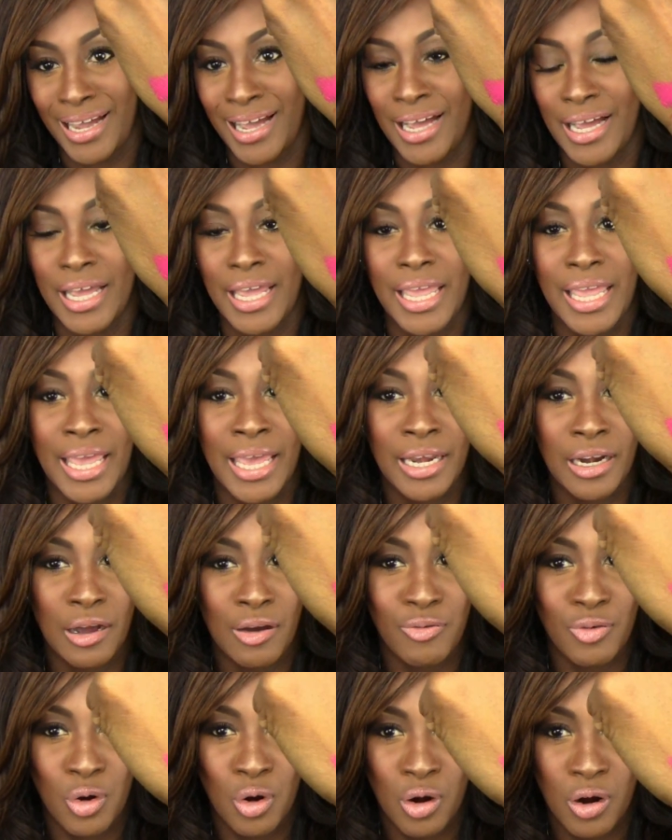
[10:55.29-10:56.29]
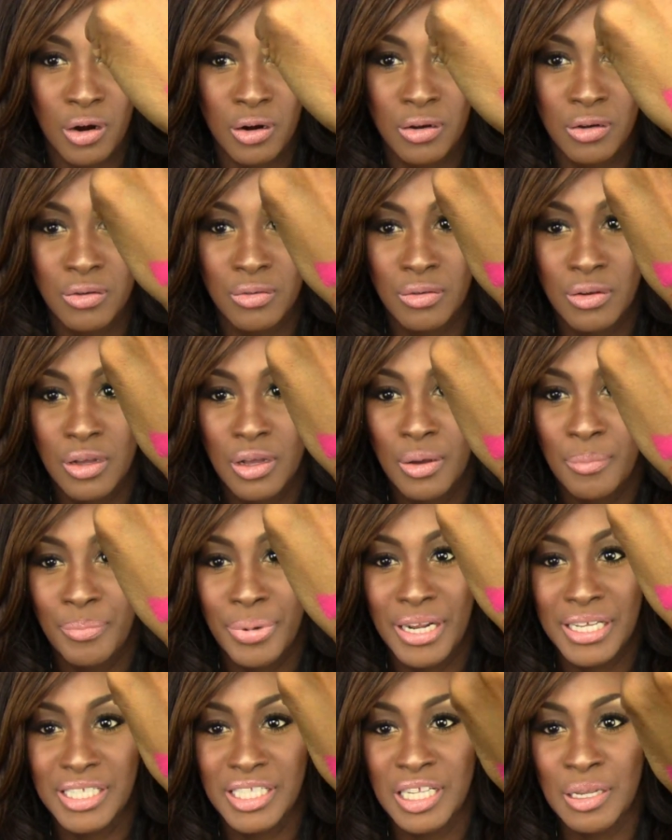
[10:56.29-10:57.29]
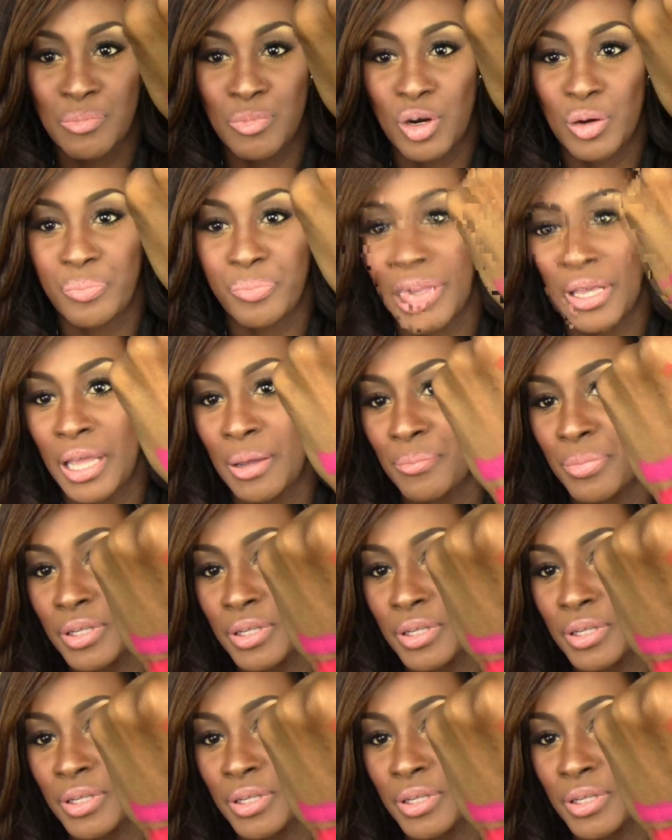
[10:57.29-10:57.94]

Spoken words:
a hint of coral, but I see more pink.